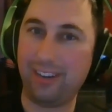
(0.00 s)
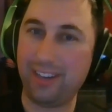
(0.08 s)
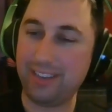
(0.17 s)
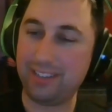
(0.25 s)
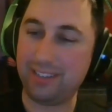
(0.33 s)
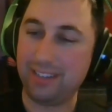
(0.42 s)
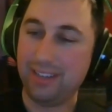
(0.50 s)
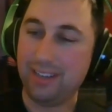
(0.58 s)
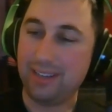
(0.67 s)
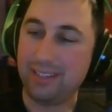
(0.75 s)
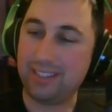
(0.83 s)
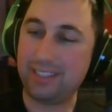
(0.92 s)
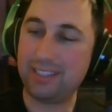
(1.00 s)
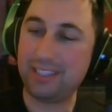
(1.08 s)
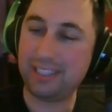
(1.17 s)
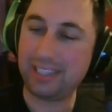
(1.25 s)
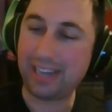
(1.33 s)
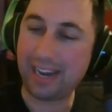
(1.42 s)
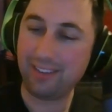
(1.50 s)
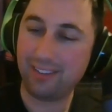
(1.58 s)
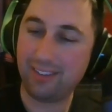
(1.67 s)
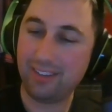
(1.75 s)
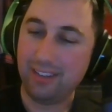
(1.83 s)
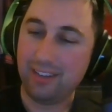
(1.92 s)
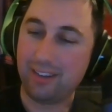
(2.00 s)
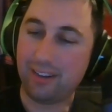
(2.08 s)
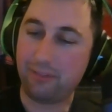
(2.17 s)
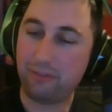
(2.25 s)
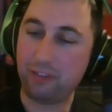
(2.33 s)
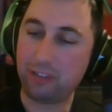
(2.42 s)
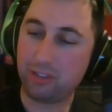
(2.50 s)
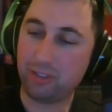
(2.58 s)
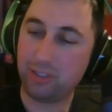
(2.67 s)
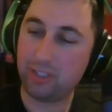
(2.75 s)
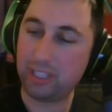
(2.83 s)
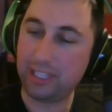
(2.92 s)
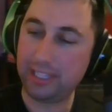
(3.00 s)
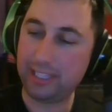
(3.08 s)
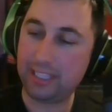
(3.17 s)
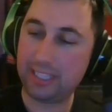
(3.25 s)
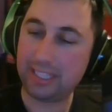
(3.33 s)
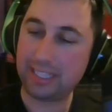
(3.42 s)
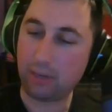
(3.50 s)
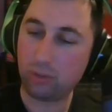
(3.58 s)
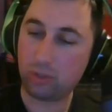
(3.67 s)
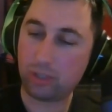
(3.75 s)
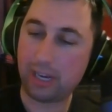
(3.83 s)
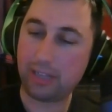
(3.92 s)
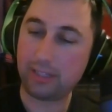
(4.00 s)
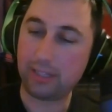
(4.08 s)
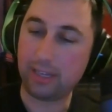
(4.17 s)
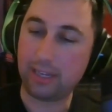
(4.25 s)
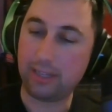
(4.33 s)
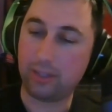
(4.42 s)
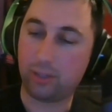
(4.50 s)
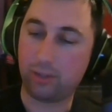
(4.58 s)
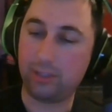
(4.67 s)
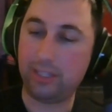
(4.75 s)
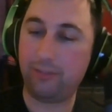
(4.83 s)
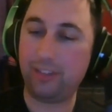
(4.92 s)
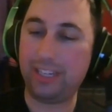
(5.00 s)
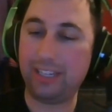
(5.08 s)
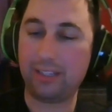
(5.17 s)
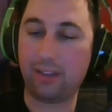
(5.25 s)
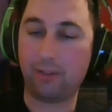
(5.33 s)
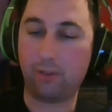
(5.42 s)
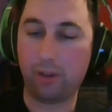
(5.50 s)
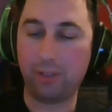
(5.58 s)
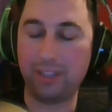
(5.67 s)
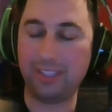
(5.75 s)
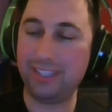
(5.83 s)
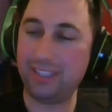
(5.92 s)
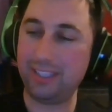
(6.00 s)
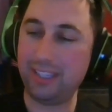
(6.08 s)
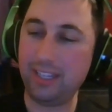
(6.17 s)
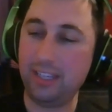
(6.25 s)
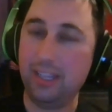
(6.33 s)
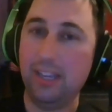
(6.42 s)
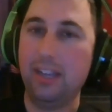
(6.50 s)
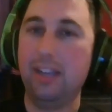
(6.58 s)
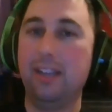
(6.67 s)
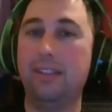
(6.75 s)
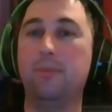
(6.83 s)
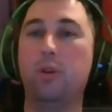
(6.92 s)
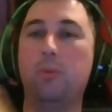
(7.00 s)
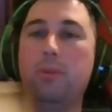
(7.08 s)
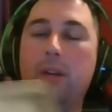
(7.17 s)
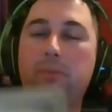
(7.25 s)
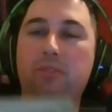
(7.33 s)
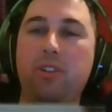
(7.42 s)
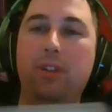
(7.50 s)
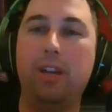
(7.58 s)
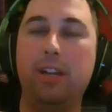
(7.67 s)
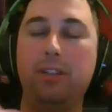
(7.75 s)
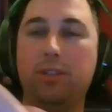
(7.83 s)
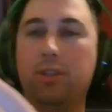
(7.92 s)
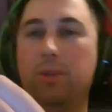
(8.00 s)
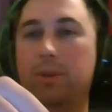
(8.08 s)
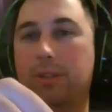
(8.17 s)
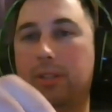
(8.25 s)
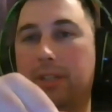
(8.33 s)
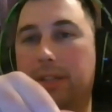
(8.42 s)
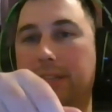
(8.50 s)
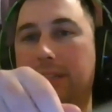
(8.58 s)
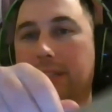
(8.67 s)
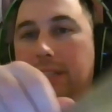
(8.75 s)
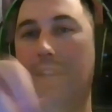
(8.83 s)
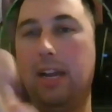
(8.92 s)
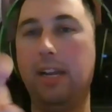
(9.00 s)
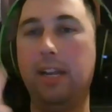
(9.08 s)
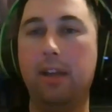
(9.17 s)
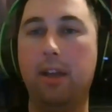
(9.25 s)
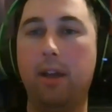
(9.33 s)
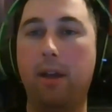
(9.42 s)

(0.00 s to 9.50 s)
There it is. Scale official CD soundtrack and certificate of authenticity. Let me open it up for you guys to show you what it looks like on the inside.